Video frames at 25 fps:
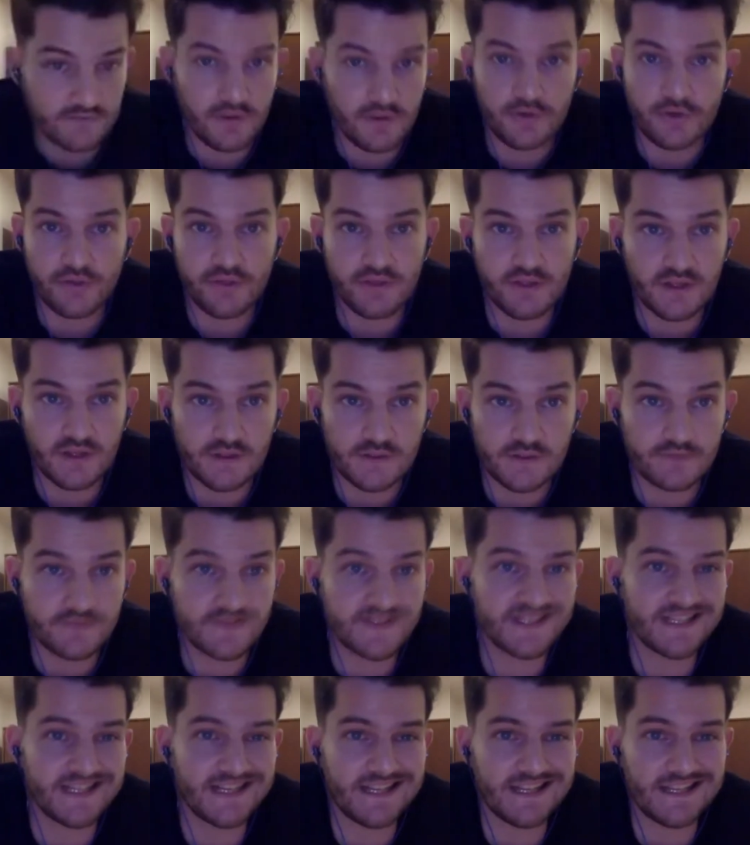things, of
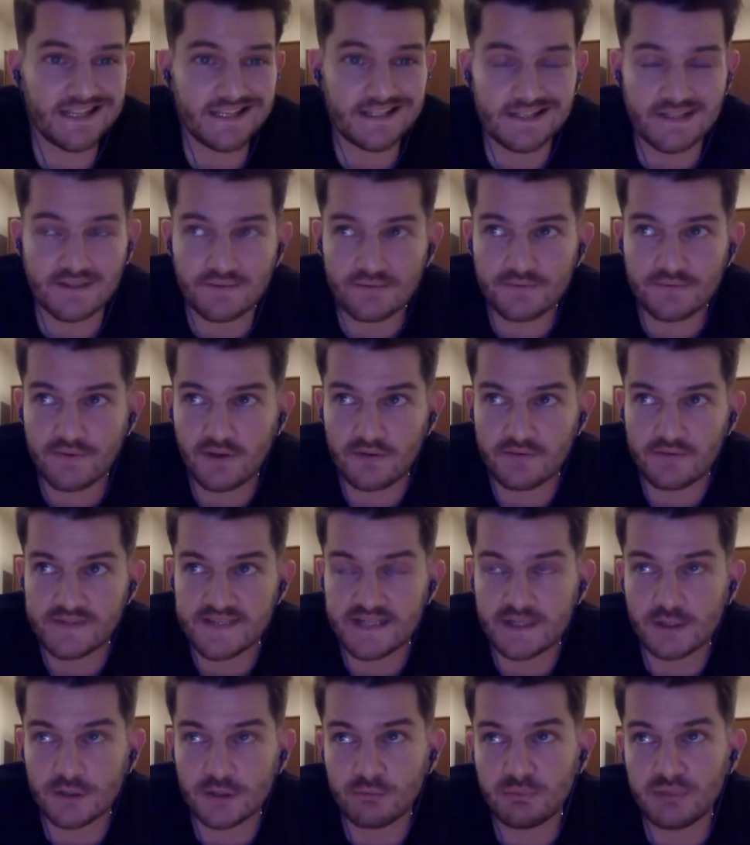cities, of
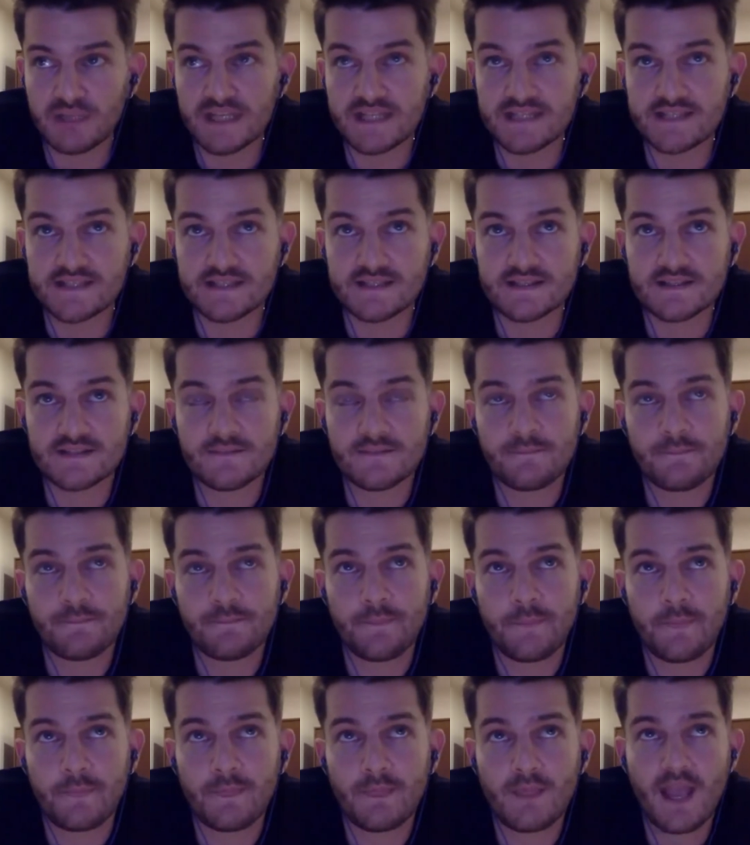settled places.
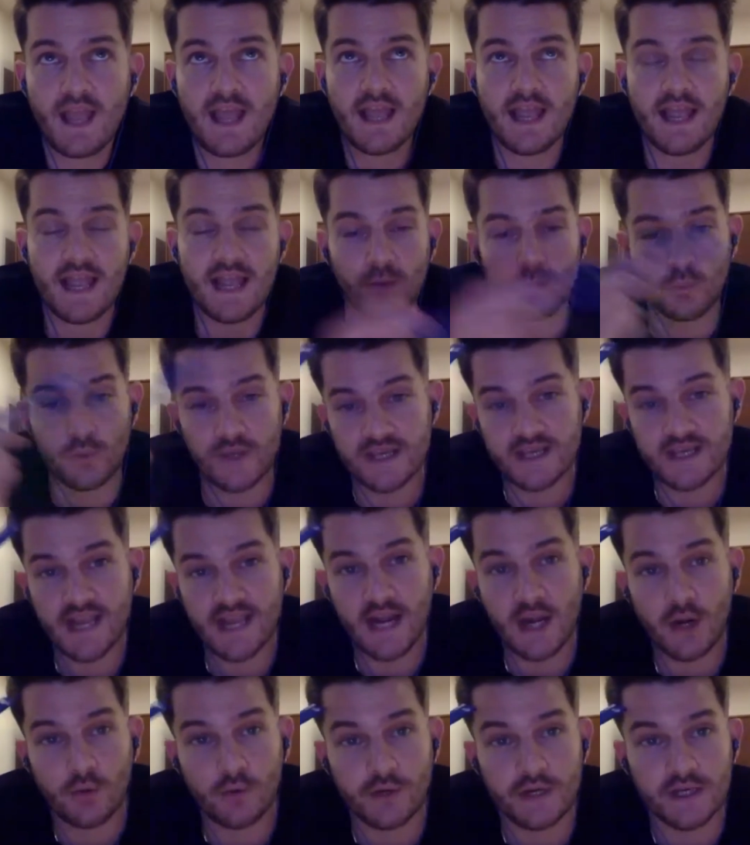And we
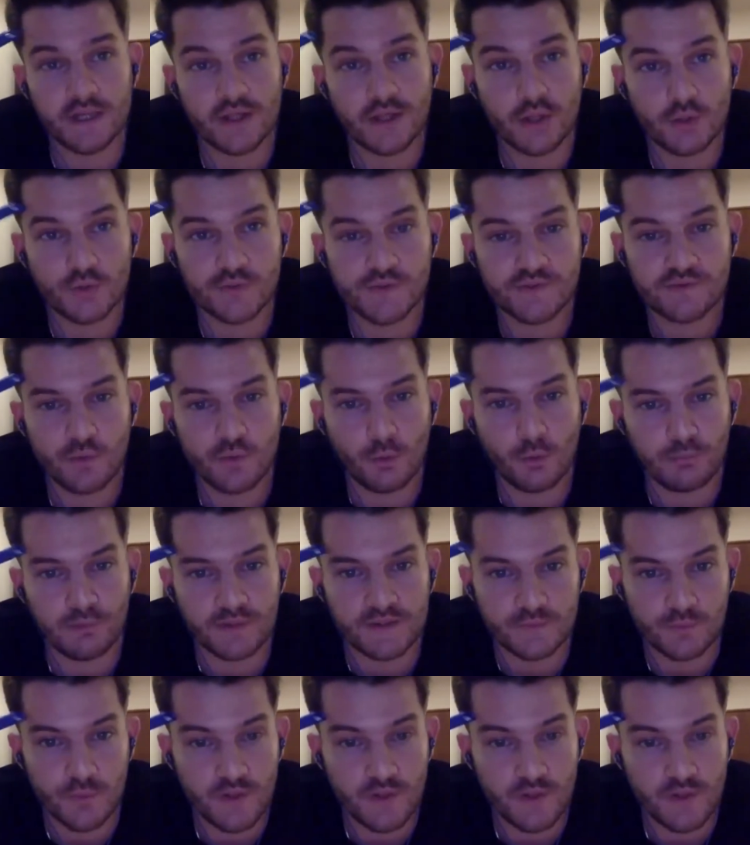carried those
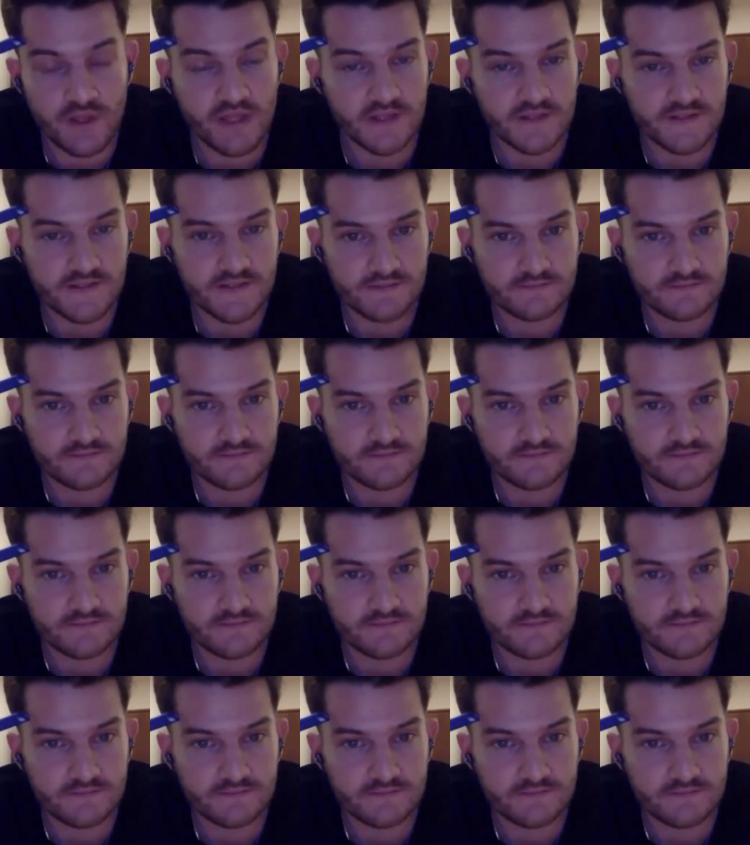tulpas with us.